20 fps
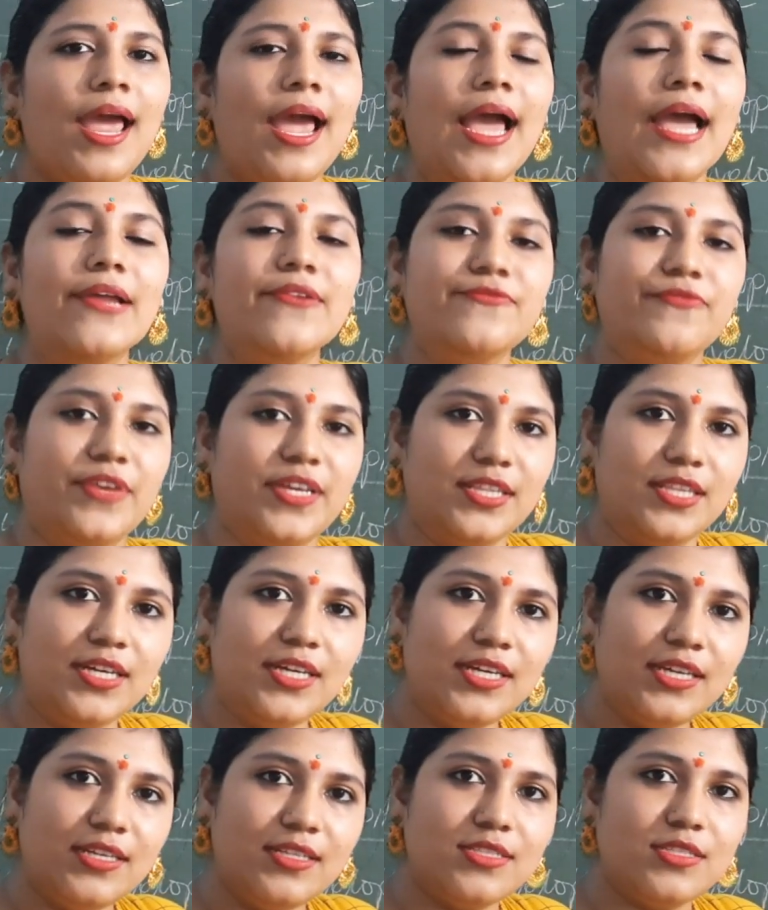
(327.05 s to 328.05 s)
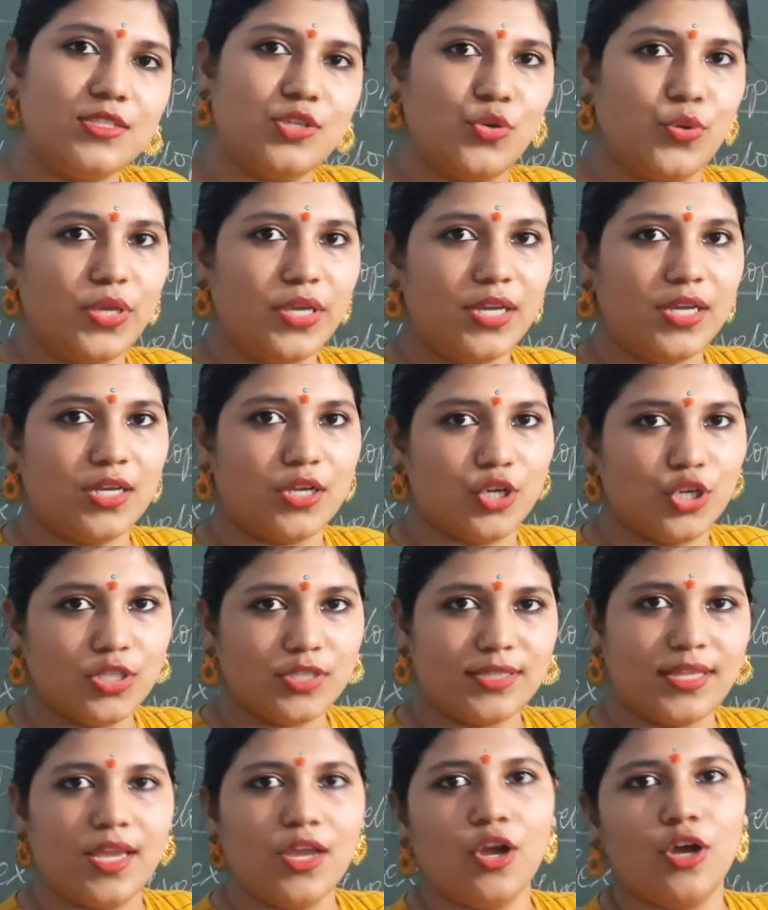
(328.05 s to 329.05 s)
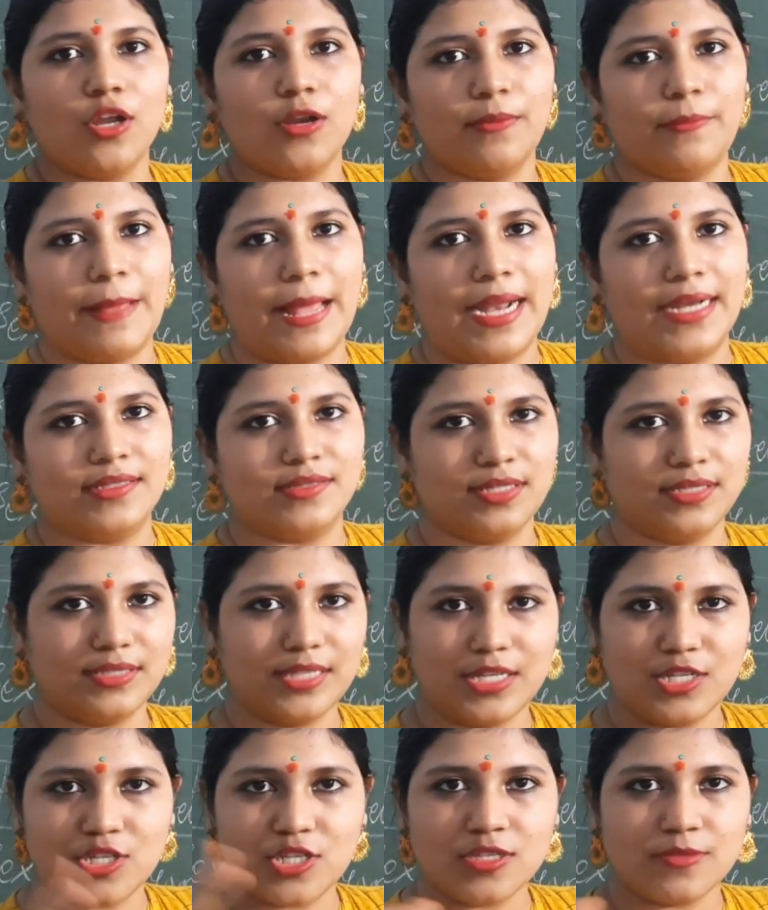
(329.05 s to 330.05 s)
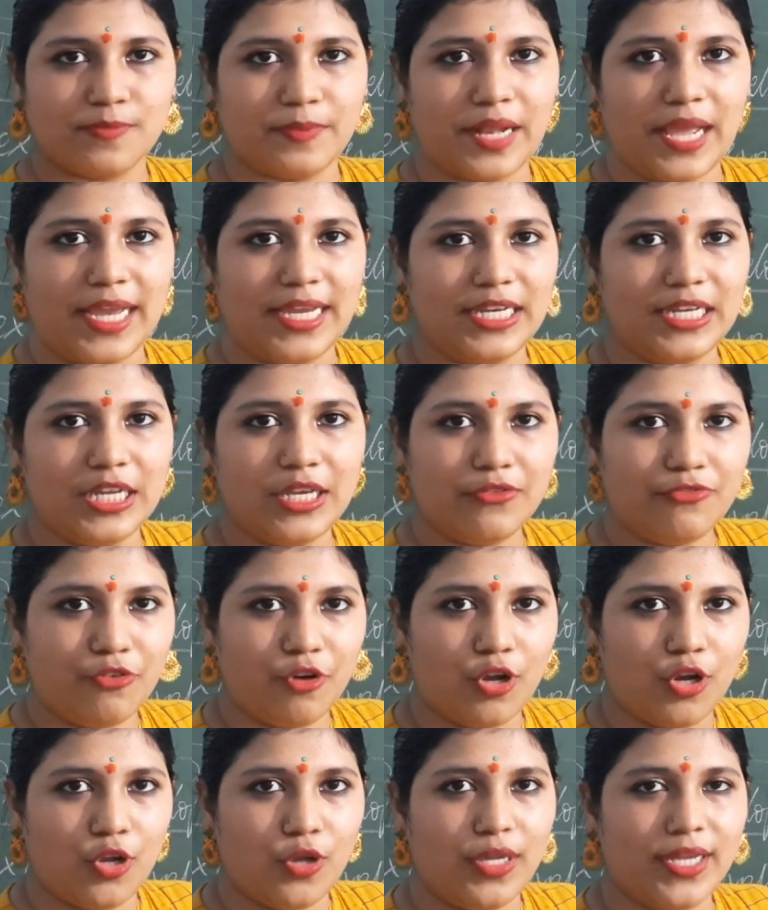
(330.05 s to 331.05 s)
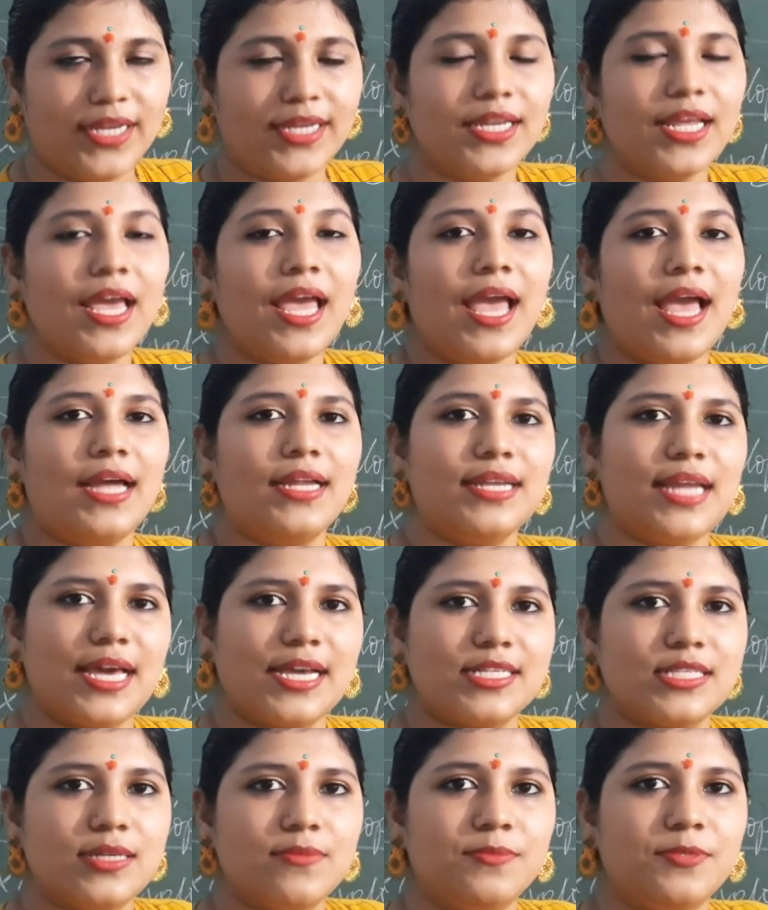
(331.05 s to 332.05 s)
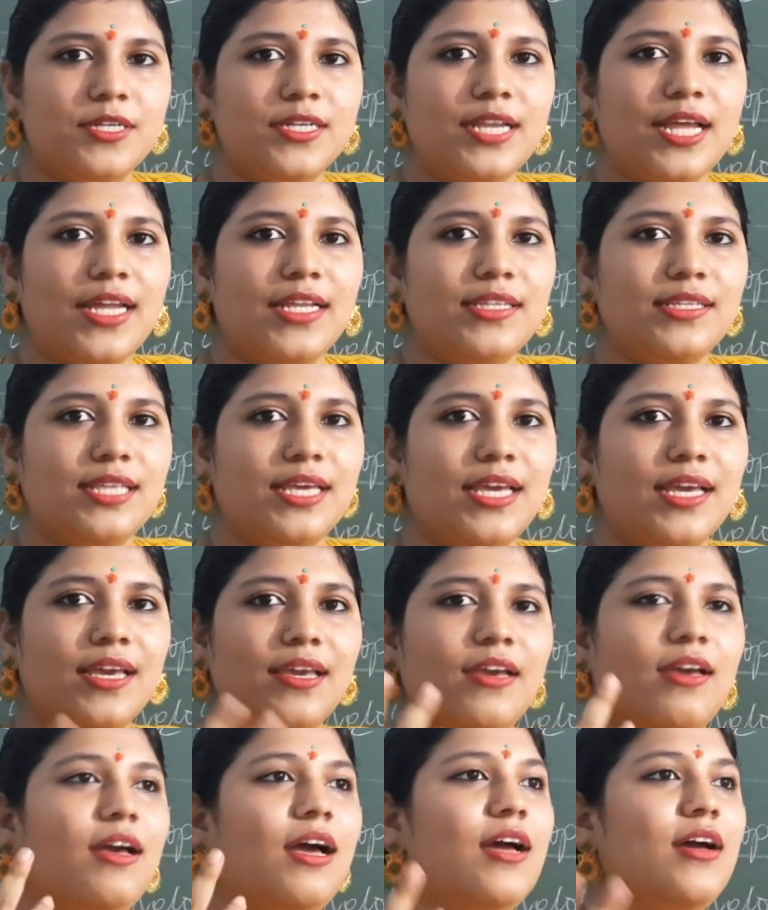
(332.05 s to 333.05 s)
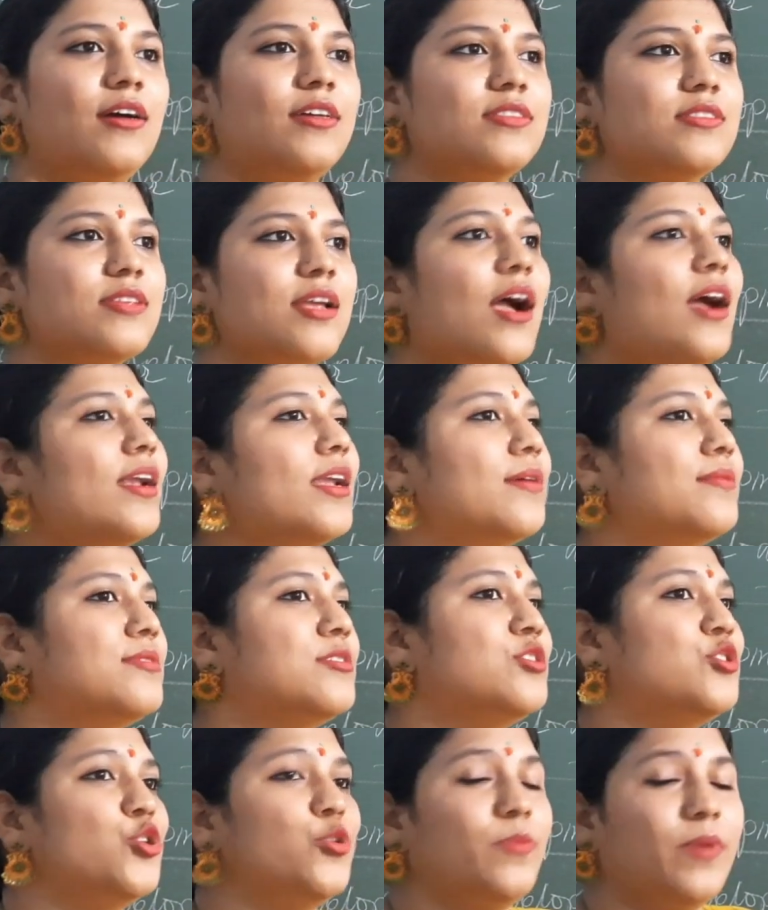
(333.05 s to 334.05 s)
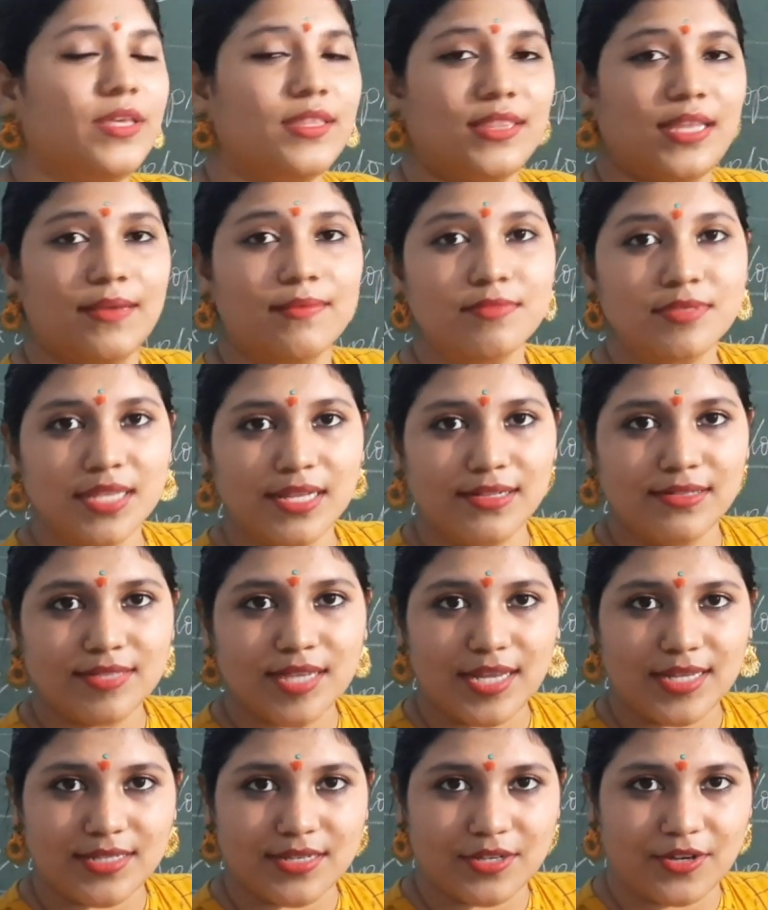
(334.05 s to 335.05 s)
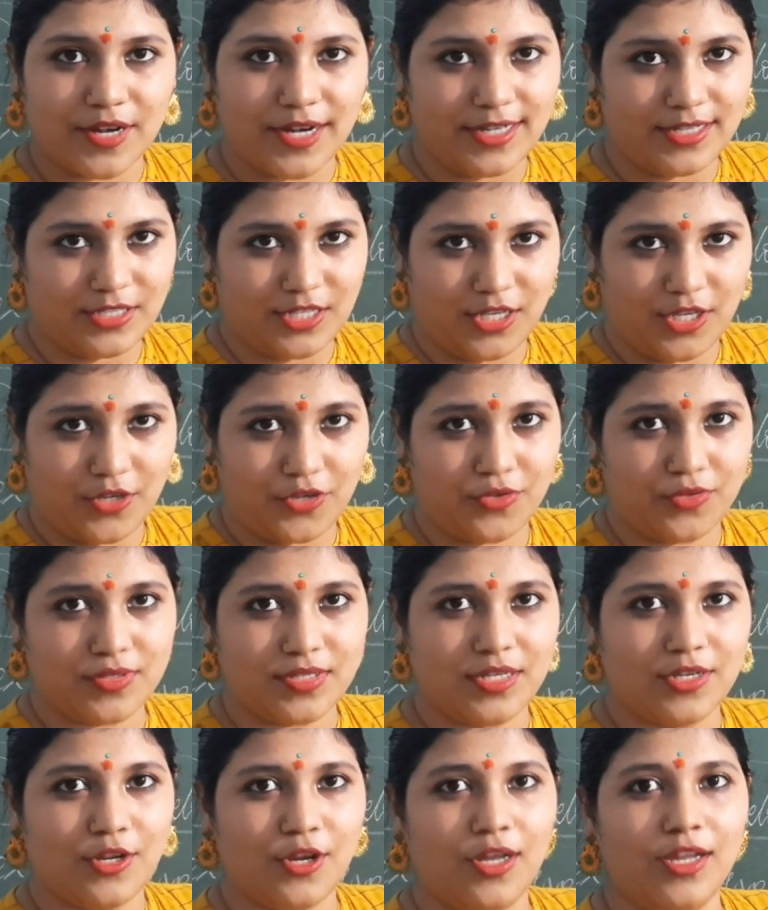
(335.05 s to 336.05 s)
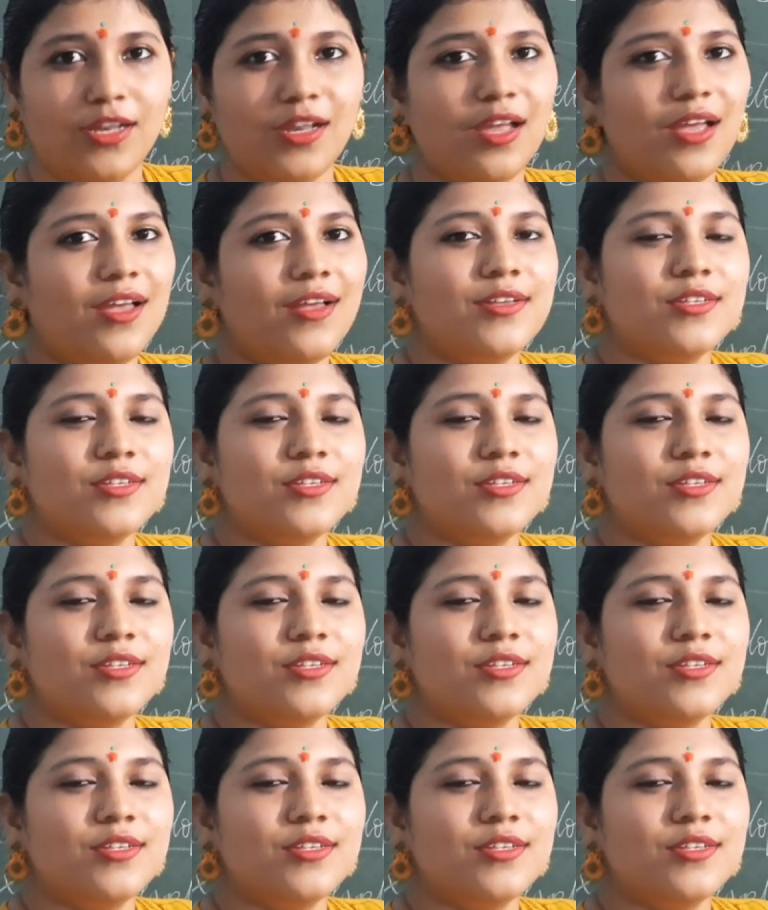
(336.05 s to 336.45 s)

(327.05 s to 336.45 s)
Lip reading: and whether he is doing a good thing or a bad thing, they just blindly follow it and accept it, and they start assuming themselves as a great heroes and all.